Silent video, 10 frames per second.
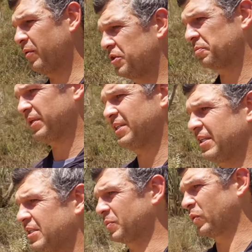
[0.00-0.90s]
which means that
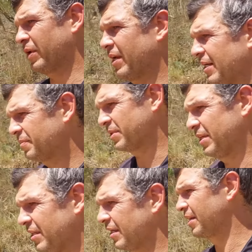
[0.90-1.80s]
it's more than
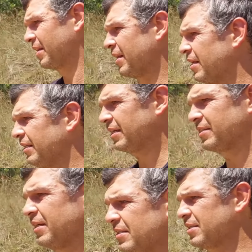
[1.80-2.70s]
100%. Yes,
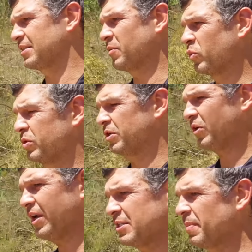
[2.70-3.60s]
there is still some water,
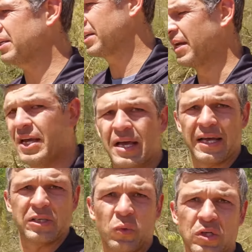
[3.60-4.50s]
not as much
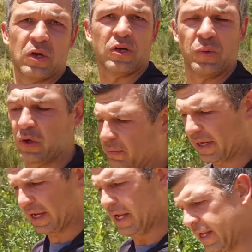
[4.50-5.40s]
as it was last week on
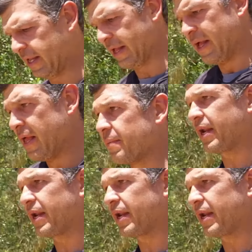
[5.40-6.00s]
Monday, but